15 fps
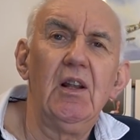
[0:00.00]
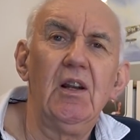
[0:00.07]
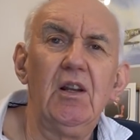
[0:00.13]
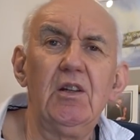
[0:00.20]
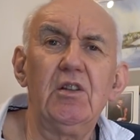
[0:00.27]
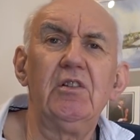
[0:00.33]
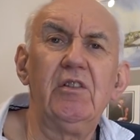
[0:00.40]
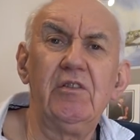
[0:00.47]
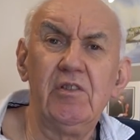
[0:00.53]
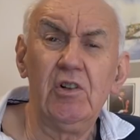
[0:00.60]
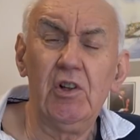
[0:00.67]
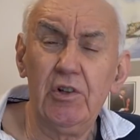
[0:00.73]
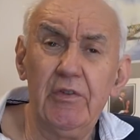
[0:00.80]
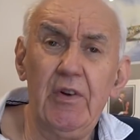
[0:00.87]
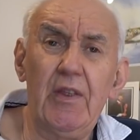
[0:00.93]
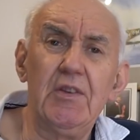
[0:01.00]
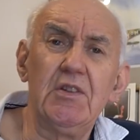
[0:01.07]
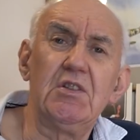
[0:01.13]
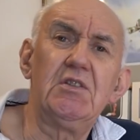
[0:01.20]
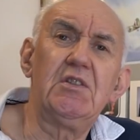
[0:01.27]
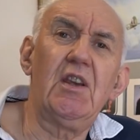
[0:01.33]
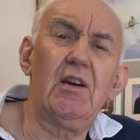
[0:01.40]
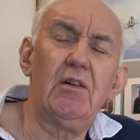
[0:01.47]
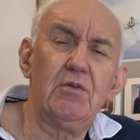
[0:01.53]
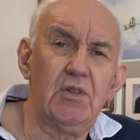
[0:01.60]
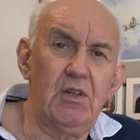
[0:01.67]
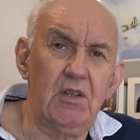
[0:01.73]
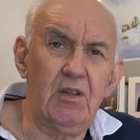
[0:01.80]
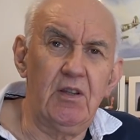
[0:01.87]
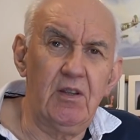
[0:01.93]
like a lot of others,
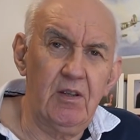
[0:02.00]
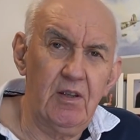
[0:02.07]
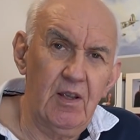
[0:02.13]
doubted